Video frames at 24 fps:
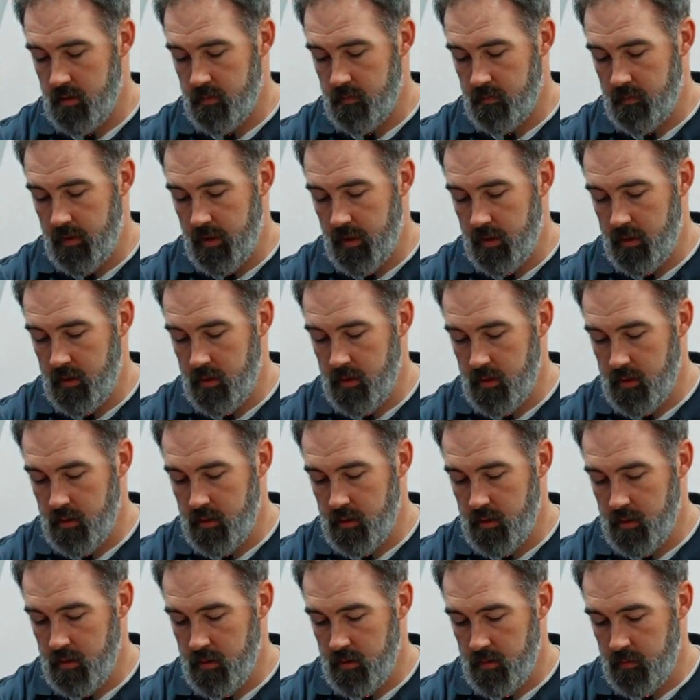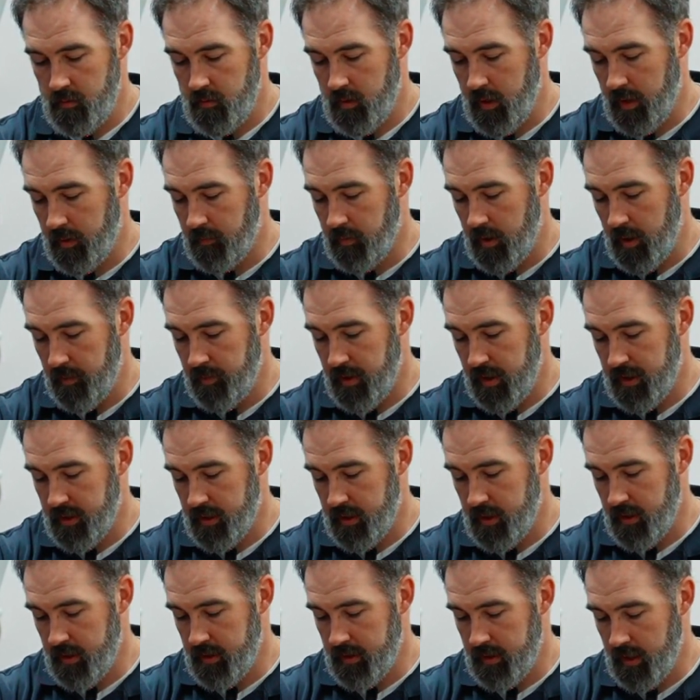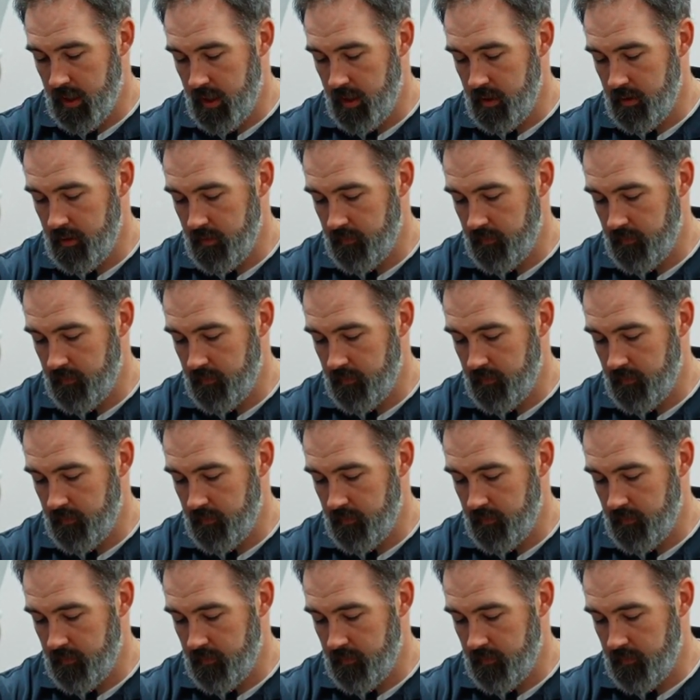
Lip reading: Right. Like when I pinch to the side